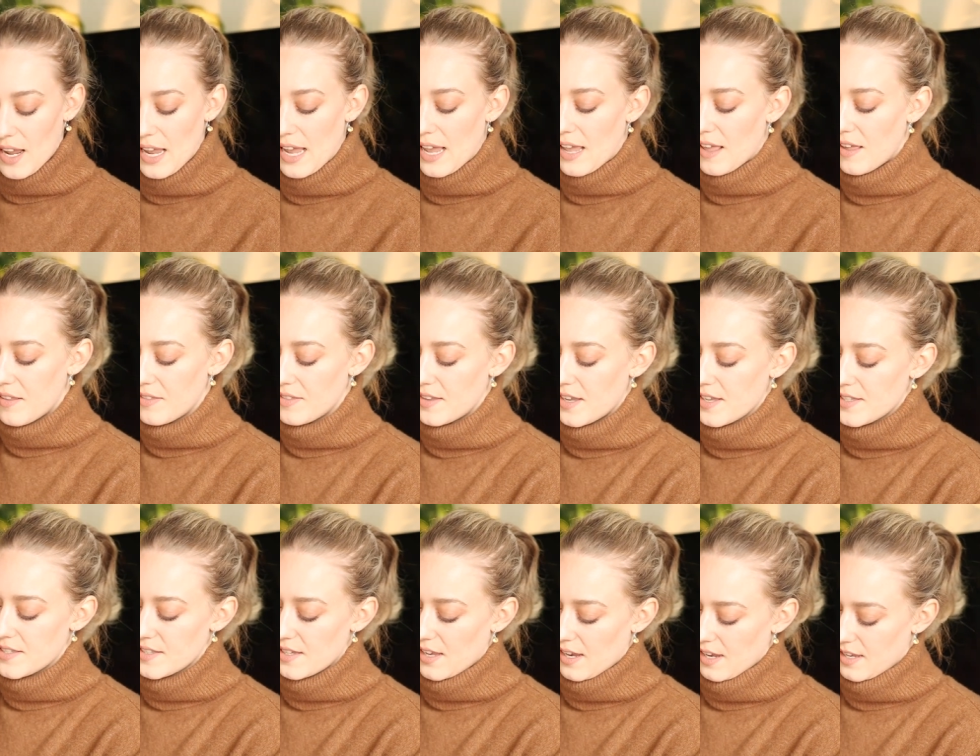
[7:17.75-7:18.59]
and
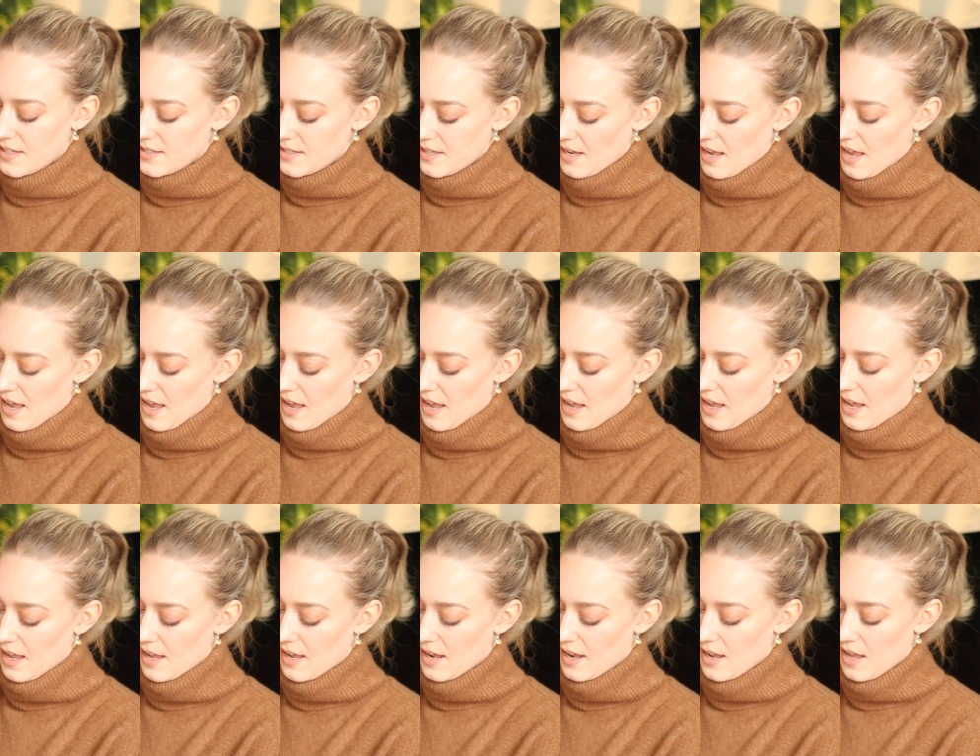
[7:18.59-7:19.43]
this is
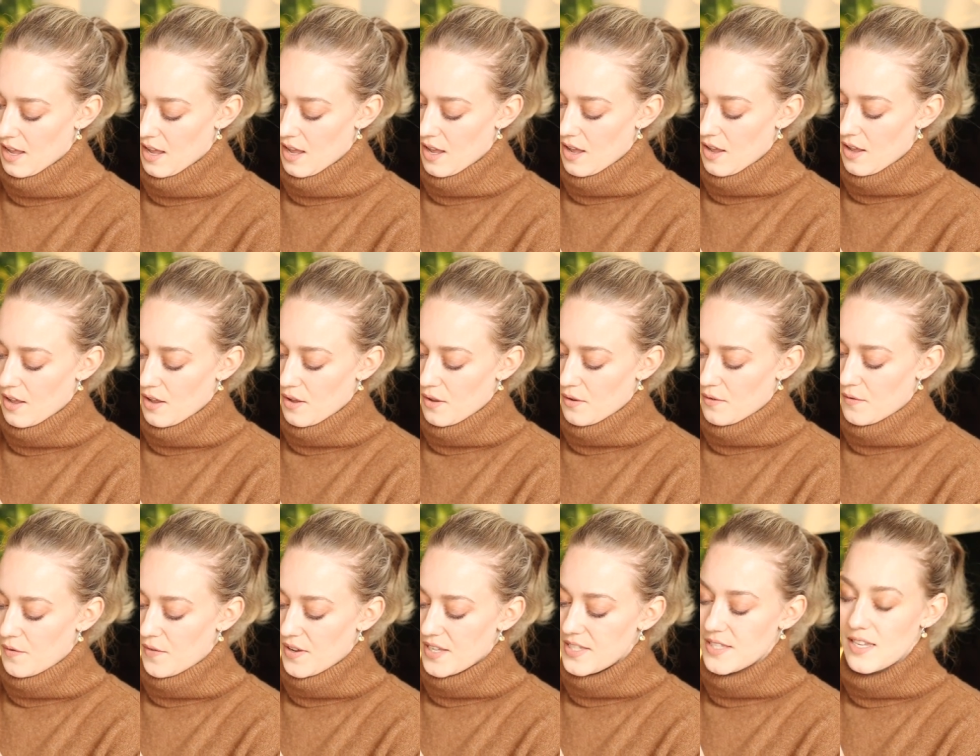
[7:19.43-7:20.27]
a
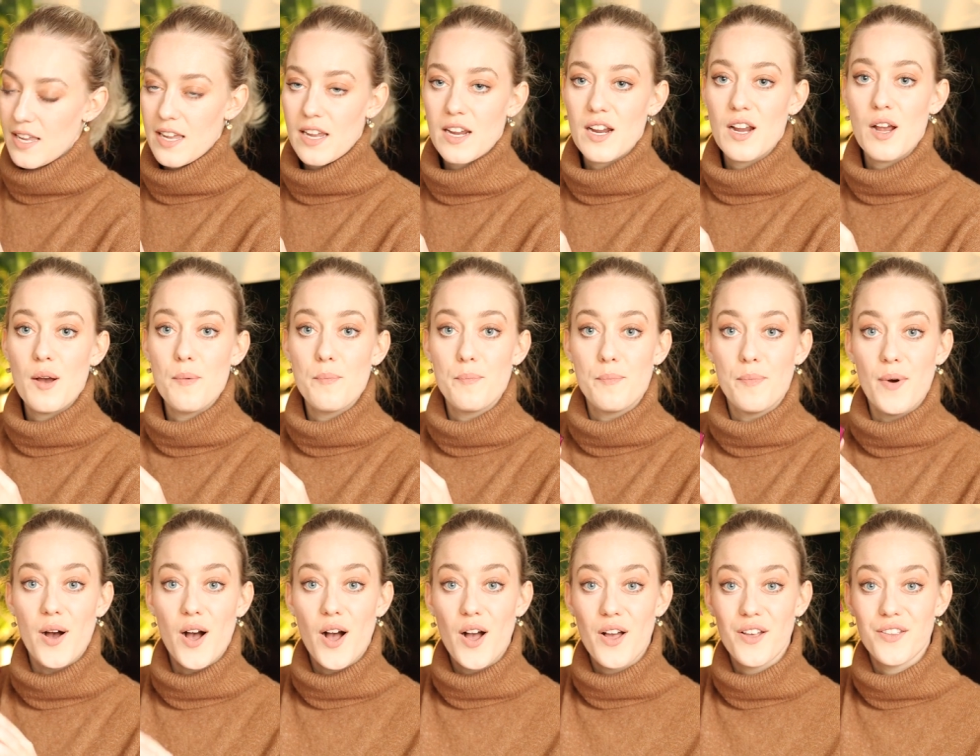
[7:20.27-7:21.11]
fizzing
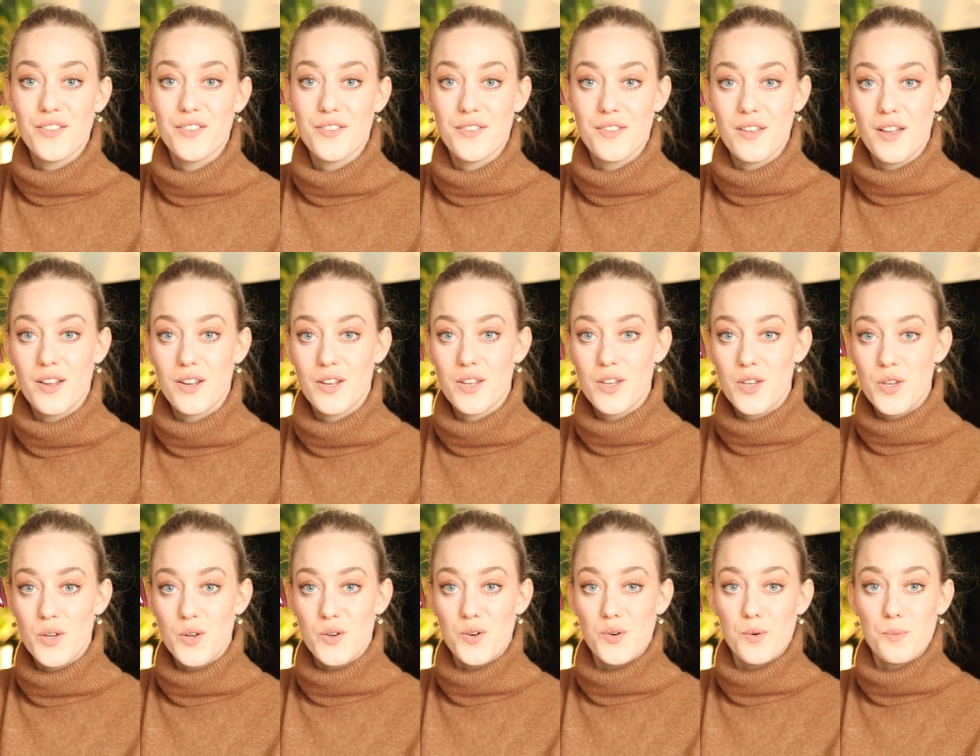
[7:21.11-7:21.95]
bath
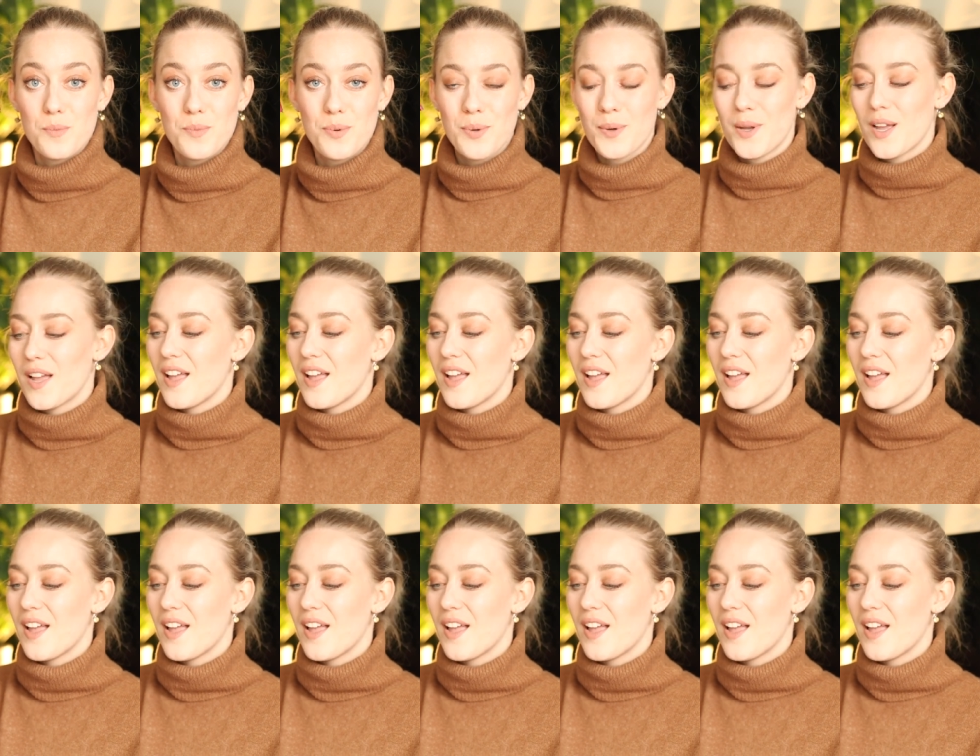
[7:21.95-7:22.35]
cube